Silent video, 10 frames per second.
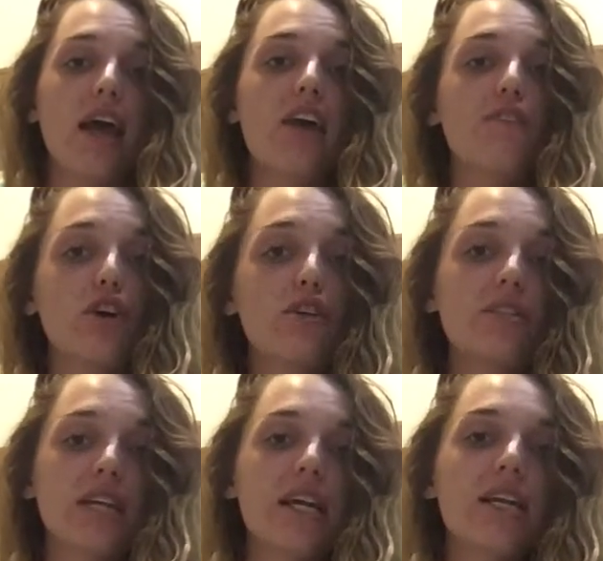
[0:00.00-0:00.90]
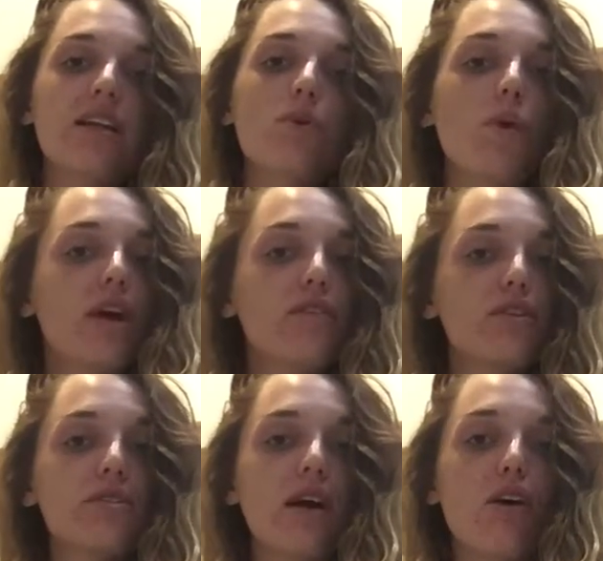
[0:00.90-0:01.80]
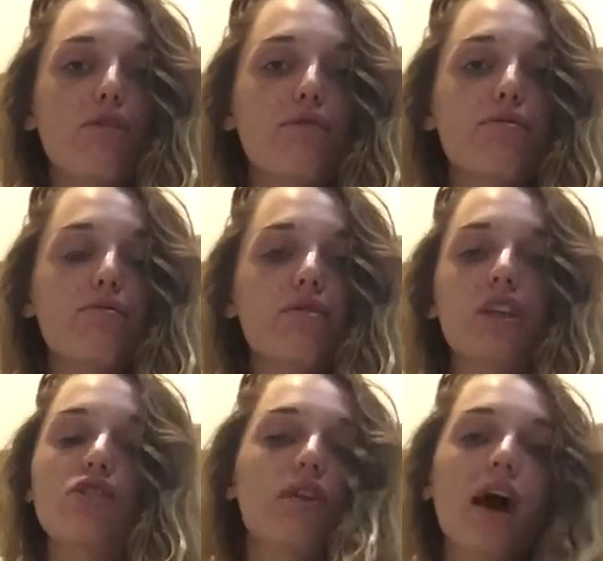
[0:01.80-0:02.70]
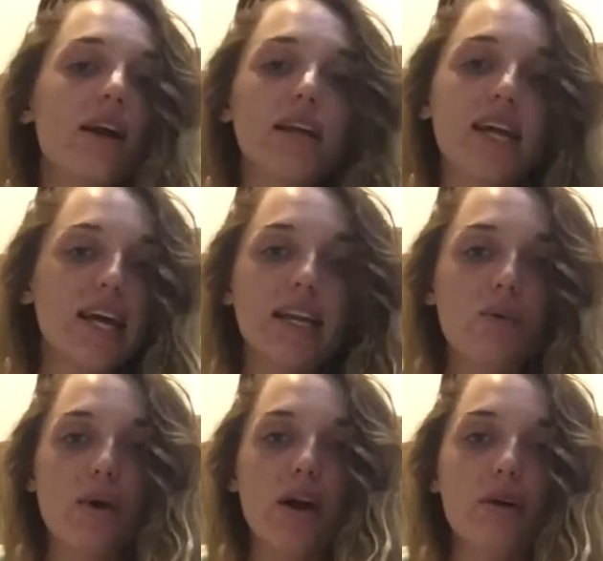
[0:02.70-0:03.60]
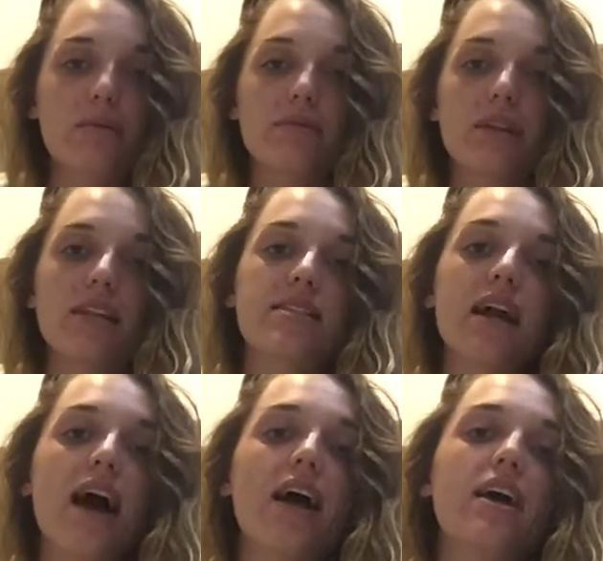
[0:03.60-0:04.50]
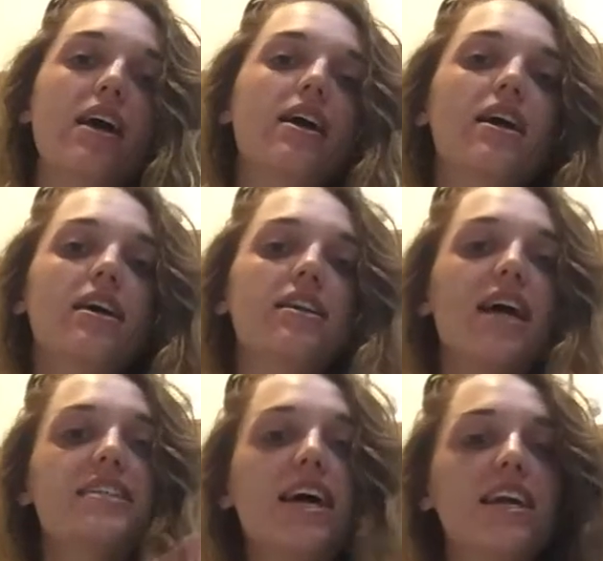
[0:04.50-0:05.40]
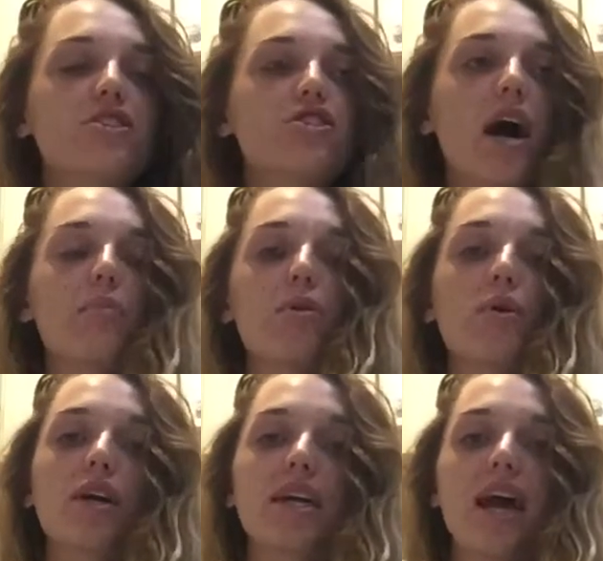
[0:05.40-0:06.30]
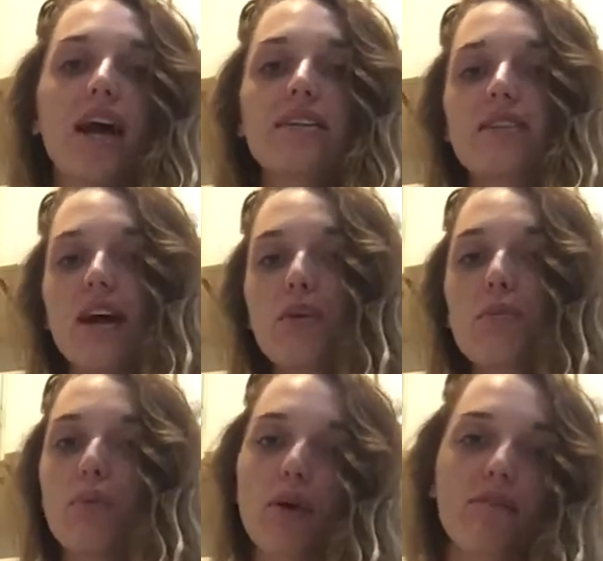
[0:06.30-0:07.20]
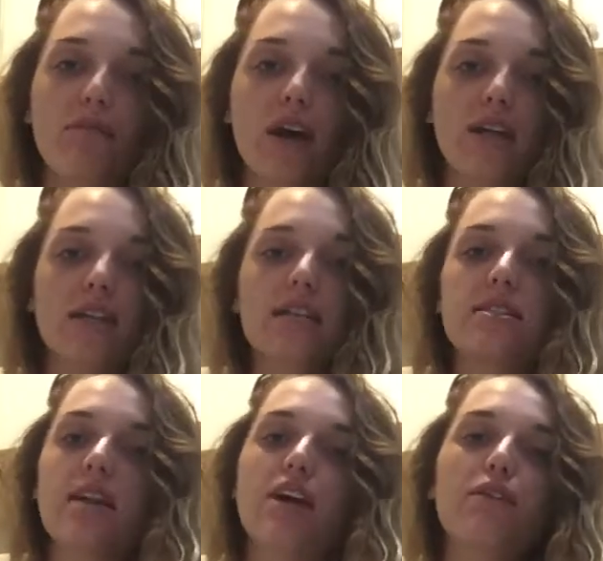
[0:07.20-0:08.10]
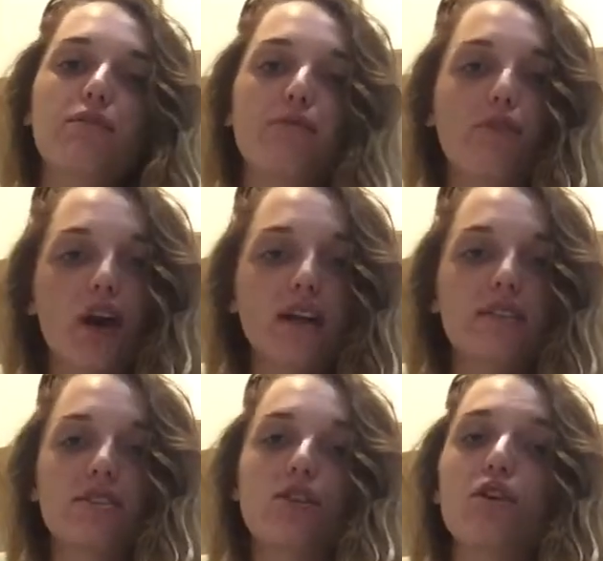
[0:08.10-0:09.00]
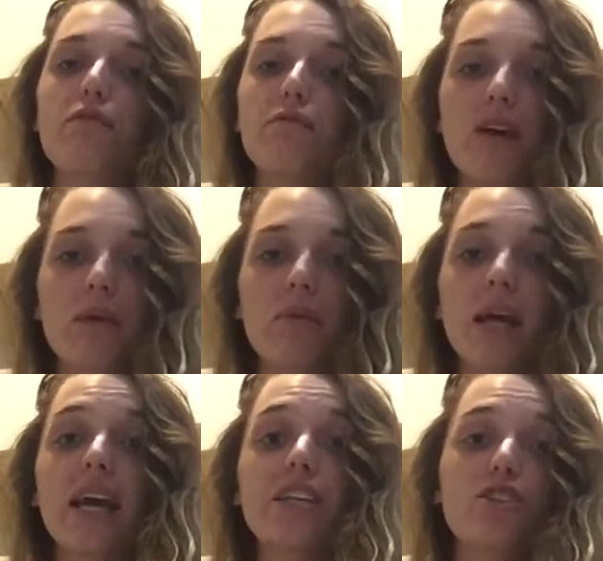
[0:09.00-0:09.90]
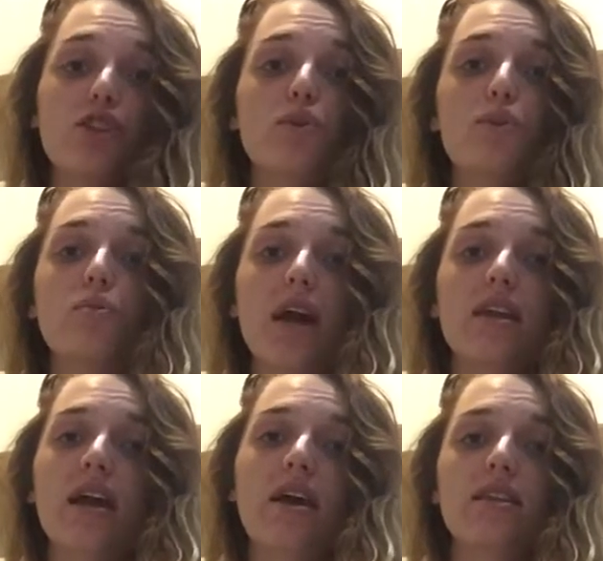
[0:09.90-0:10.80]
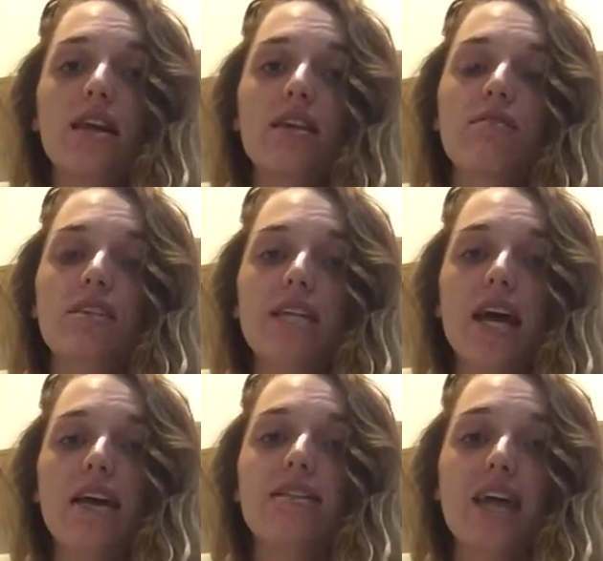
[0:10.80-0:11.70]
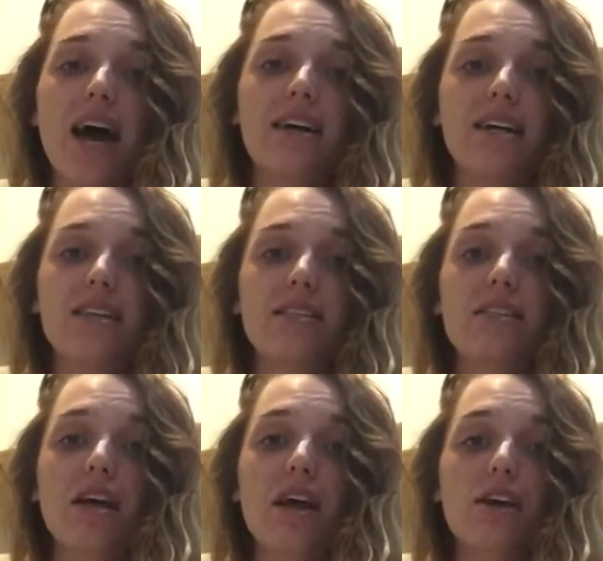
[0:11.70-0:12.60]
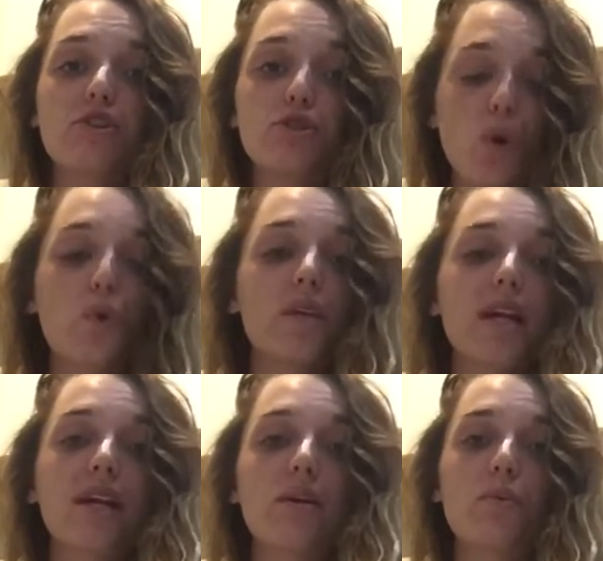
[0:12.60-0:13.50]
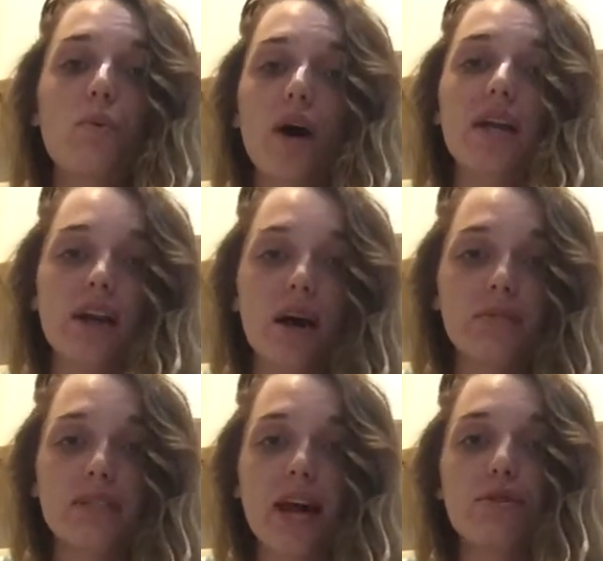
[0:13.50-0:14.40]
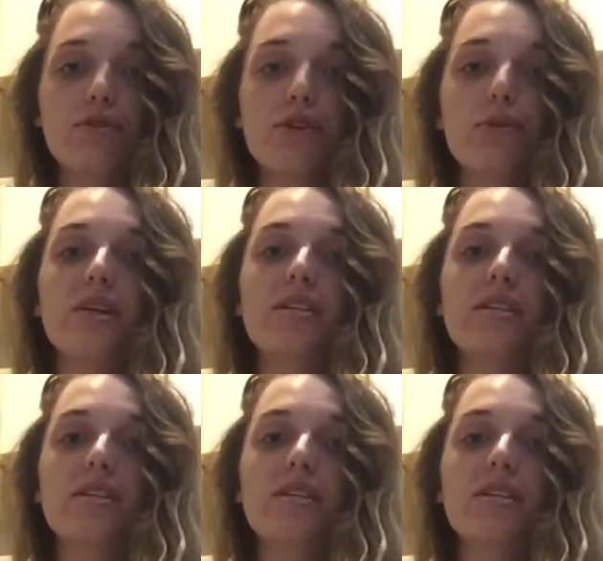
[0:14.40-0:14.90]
If you're standing in the way of yourself, then you're not going to get anywhere. It's not that dead-end job you're working at. It's not your boyfriend. It's not your friends or your family. It's you. And at the end of the day, that is solely what it comes down to,